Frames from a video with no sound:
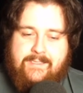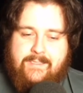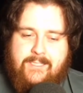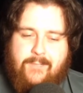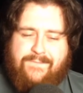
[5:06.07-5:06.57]

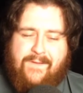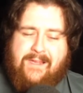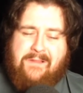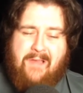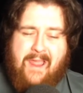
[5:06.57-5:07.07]
you
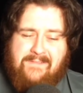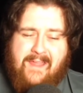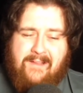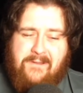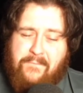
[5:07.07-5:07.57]
fucking like
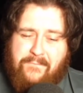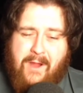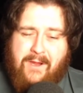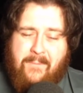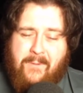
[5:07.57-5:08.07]
that, you
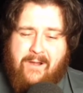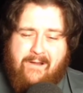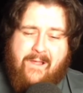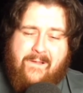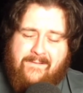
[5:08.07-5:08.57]
fucking
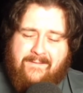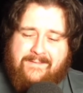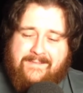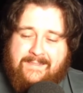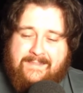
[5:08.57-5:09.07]
weirdo?
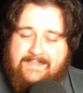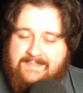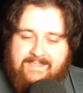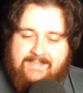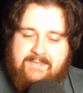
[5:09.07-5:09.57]

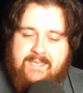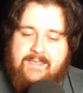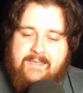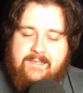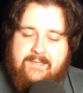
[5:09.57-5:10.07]
I mean,
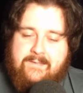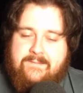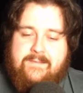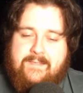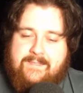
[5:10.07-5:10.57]

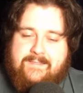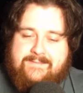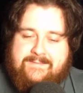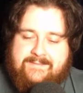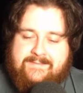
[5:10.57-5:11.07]

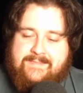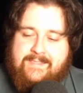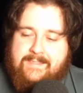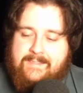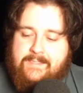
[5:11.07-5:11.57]
yeah.
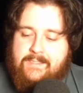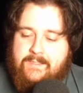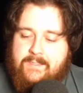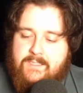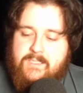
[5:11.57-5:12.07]

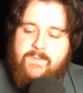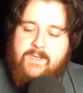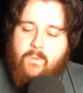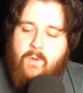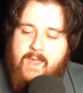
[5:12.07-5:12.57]
It's been
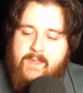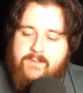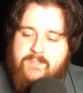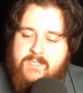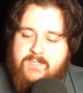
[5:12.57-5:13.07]
a
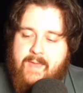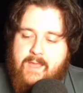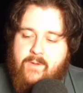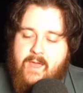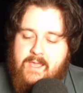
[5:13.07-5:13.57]
while since my
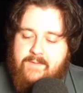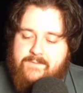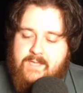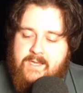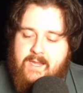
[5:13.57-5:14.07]
wife
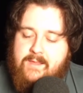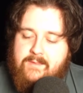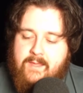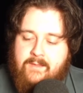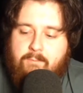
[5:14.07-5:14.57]
done
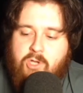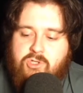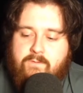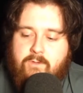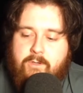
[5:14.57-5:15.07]
anything.
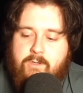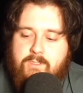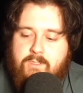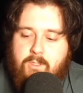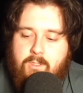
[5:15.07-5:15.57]
Impression of Conor
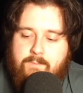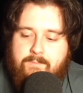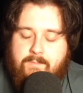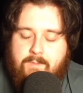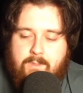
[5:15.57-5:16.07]
as
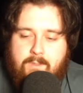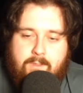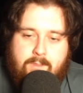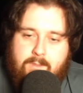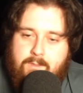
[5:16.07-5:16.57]
Gollum.
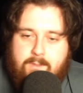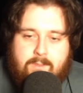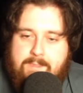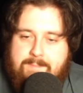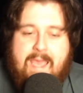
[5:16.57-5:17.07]

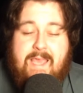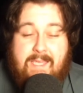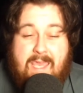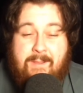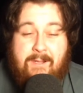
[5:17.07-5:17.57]

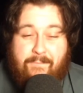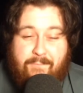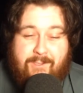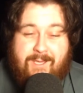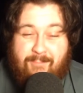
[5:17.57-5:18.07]
Mate, give me the
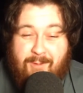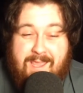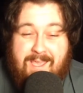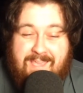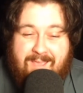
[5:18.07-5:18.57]
fucking
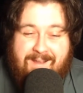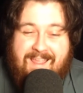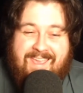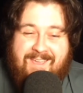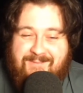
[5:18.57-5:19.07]
ring, you.
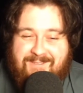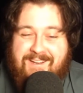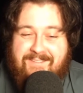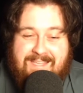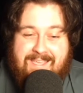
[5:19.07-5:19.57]
it was
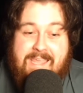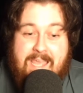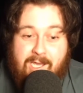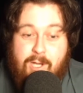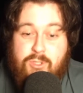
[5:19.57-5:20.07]
another thing.
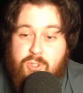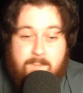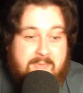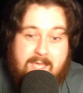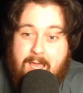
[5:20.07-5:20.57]
Who's took
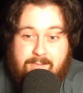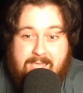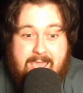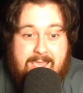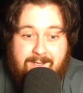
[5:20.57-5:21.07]
me
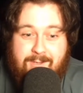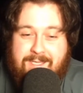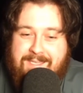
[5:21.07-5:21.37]
cocaine, Luke?